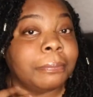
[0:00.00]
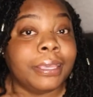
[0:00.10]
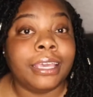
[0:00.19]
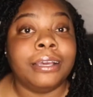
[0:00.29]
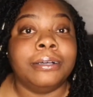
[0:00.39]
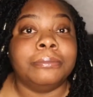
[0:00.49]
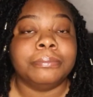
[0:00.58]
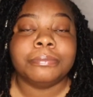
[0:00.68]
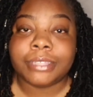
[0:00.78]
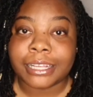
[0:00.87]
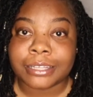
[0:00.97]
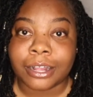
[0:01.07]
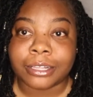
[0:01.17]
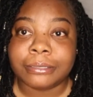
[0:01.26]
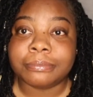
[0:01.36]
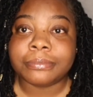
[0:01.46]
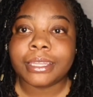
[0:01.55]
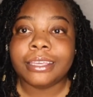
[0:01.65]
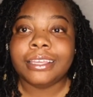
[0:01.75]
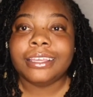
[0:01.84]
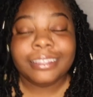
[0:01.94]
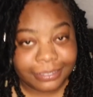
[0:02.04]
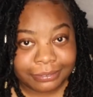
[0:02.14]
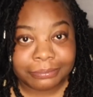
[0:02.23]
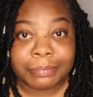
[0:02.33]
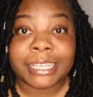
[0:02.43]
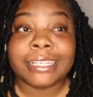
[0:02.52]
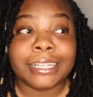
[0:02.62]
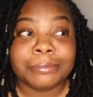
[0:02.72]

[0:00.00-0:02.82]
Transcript: But yeah, thanks, Colin. Basically,